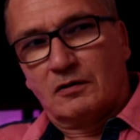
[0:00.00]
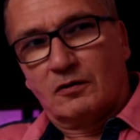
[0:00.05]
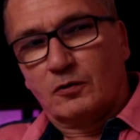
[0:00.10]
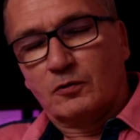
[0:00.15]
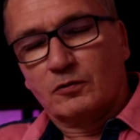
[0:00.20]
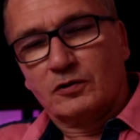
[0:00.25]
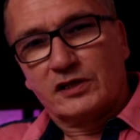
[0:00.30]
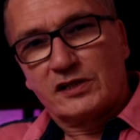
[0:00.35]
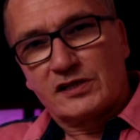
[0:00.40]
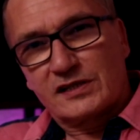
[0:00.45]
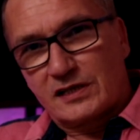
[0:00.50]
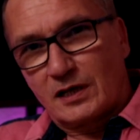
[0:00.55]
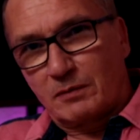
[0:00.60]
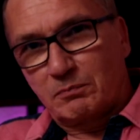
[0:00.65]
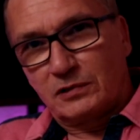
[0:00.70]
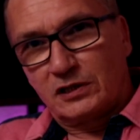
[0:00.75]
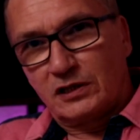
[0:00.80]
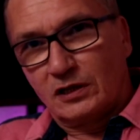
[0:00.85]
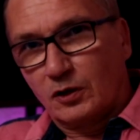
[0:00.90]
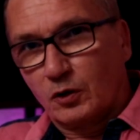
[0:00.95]
Only
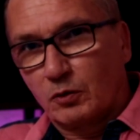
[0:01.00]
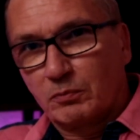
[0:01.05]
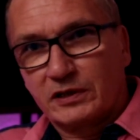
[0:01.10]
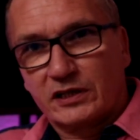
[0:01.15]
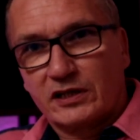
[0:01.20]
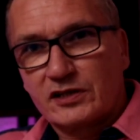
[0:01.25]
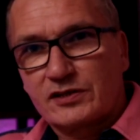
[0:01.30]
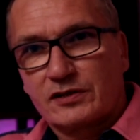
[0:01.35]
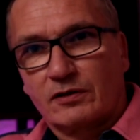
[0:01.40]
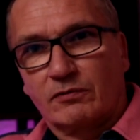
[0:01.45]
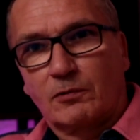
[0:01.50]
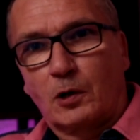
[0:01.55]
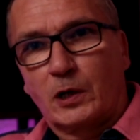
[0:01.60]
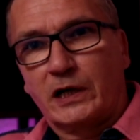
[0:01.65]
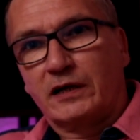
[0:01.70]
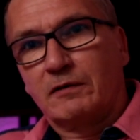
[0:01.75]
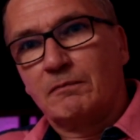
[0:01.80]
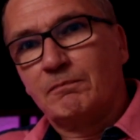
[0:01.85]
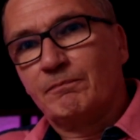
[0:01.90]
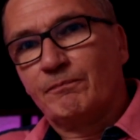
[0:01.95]
some kilometers
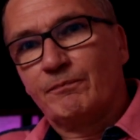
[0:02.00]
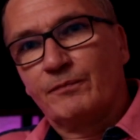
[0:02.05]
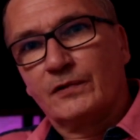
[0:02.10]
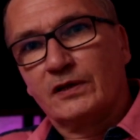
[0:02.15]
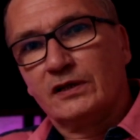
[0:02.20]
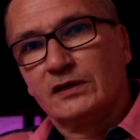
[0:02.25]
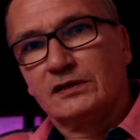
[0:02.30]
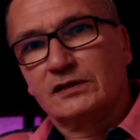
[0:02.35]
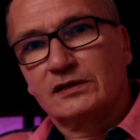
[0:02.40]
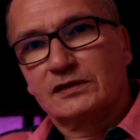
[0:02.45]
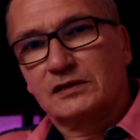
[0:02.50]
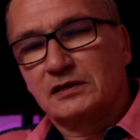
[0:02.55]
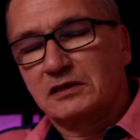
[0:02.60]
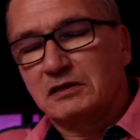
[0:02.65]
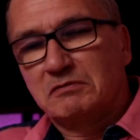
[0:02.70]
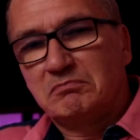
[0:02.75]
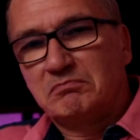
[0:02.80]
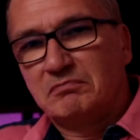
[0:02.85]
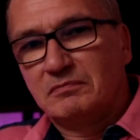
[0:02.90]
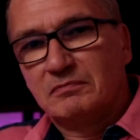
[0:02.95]
away, it's
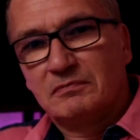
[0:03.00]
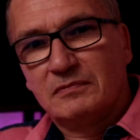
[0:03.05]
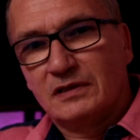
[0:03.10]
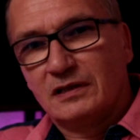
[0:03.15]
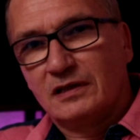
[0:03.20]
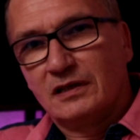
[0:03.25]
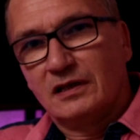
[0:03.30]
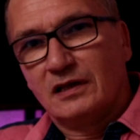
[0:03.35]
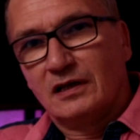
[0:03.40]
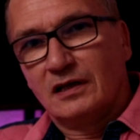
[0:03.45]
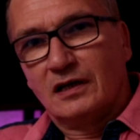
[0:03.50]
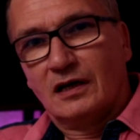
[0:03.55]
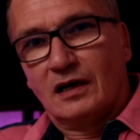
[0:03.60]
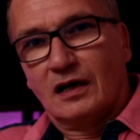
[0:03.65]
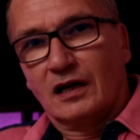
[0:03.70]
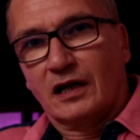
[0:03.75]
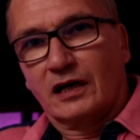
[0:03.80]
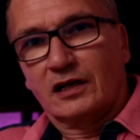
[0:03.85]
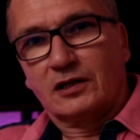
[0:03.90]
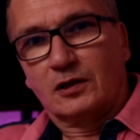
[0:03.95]

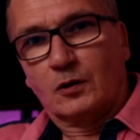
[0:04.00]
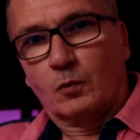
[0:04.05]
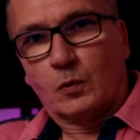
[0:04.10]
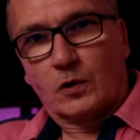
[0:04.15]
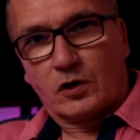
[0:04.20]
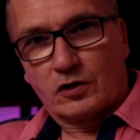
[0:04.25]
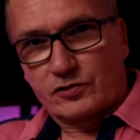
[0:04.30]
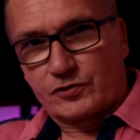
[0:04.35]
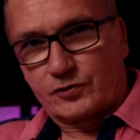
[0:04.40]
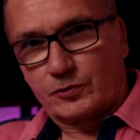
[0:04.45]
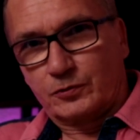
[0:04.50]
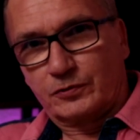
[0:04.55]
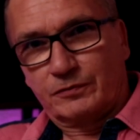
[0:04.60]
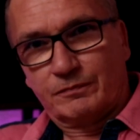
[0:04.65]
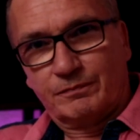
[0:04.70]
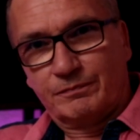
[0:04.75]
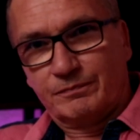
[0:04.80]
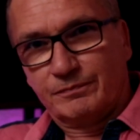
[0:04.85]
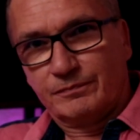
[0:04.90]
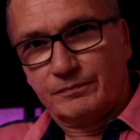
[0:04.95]
like in a war zone.
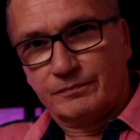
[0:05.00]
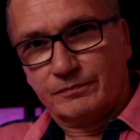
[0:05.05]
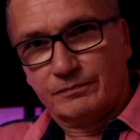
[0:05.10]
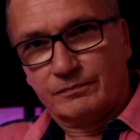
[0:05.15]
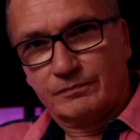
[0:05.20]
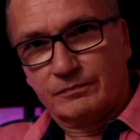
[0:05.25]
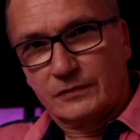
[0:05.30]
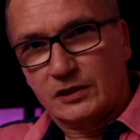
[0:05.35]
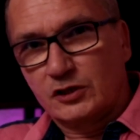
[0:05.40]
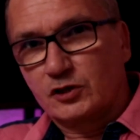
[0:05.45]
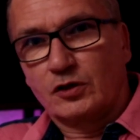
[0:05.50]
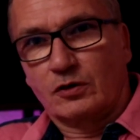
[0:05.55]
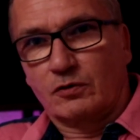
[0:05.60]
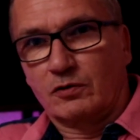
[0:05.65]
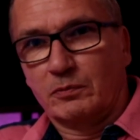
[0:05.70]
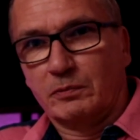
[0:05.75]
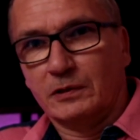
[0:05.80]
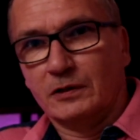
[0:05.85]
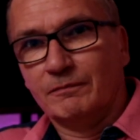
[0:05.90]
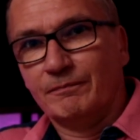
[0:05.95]
It's
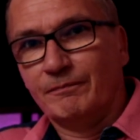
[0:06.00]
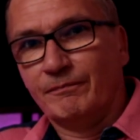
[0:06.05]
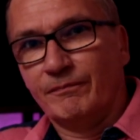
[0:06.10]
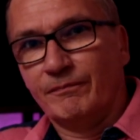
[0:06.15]
horrible.